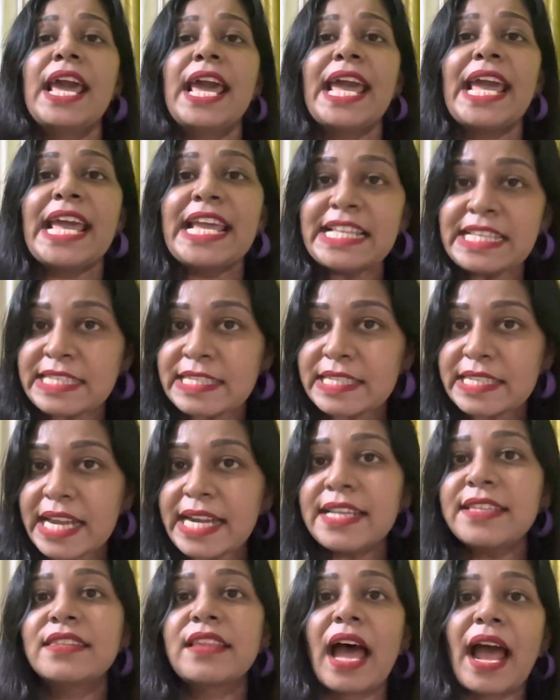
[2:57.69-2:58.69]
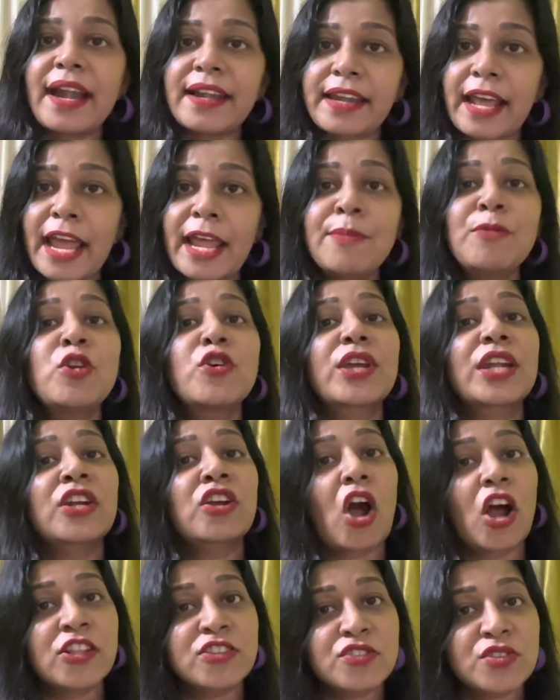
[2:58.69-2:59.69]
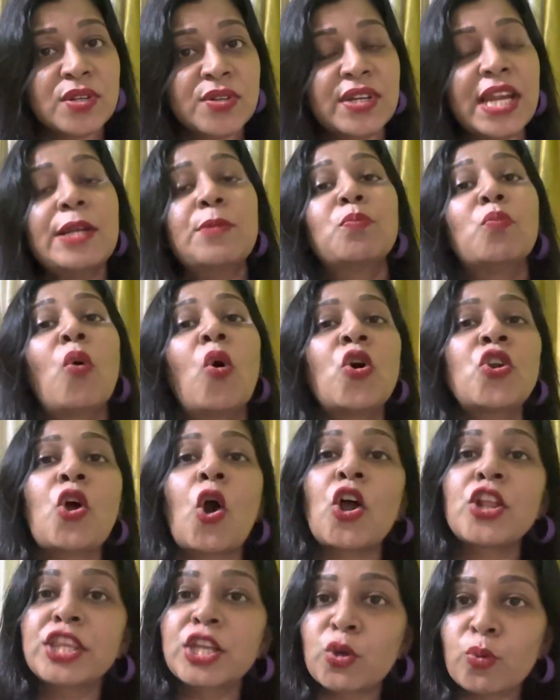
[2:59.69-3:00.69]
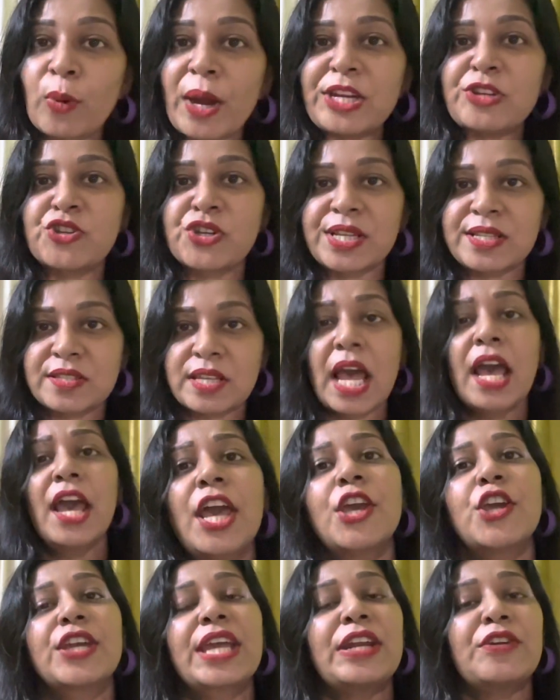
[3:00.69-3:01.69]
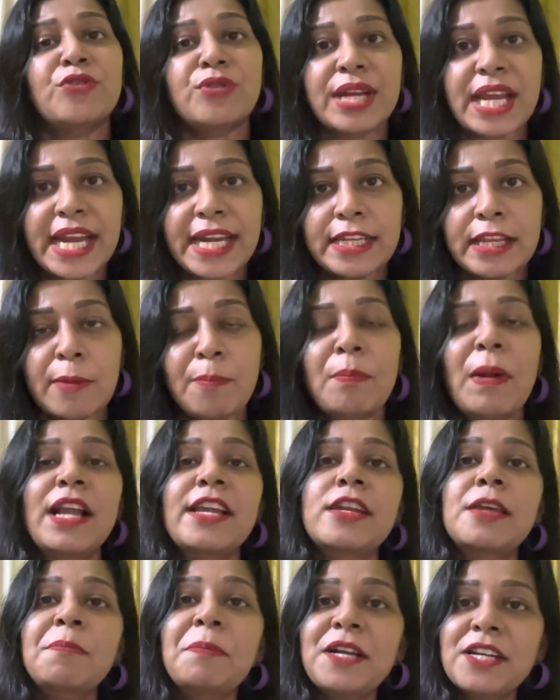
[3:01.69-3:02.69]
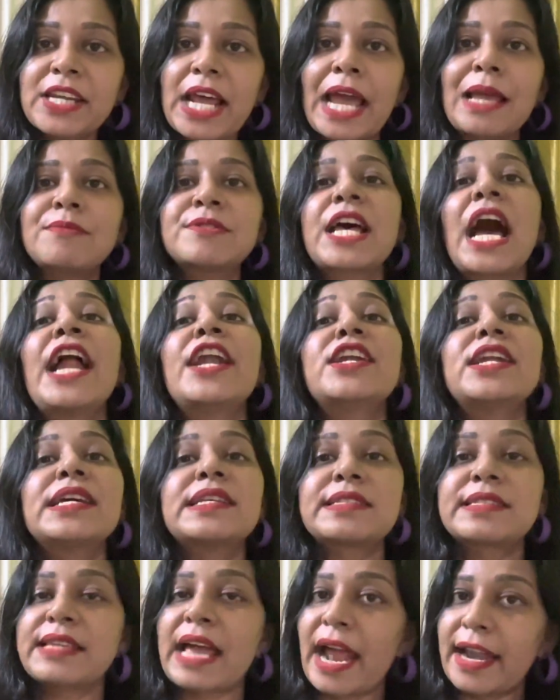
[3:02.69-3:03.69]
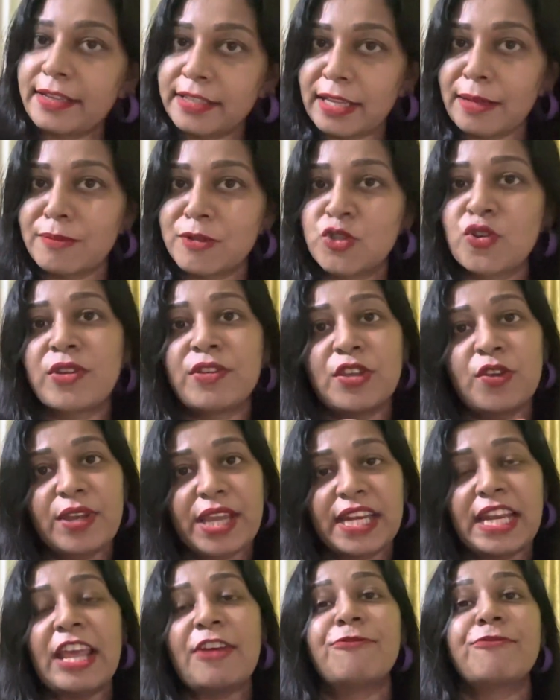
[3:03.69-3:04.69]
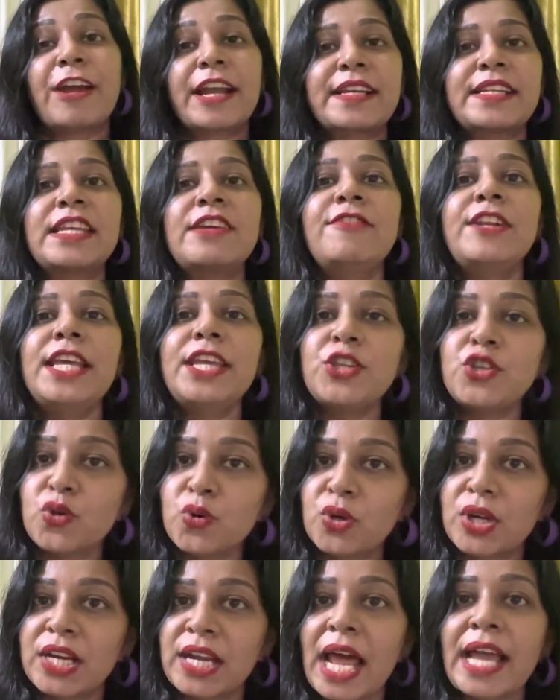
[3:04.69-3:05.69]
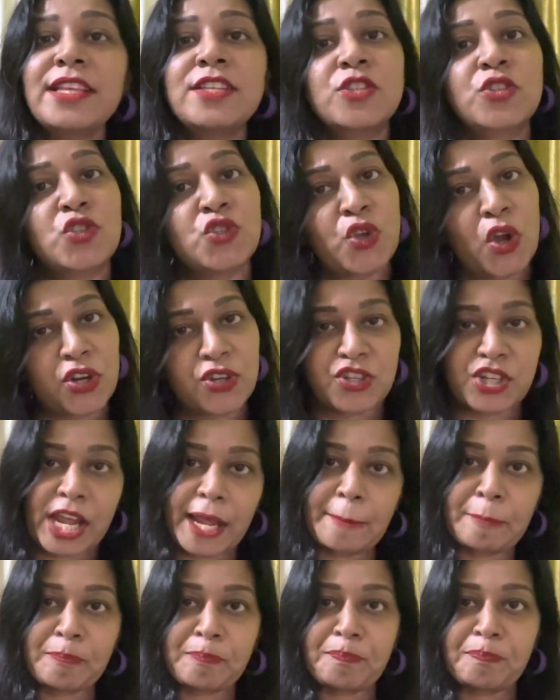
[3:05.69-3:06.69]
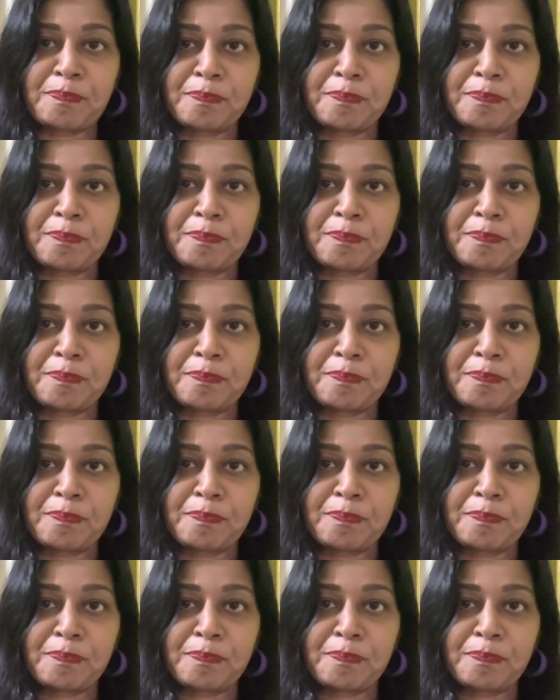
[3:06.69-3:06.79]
Instead, that time you can concentrate more on the questions. You can read them multiple times, understand them. So you can effectively utilize your time.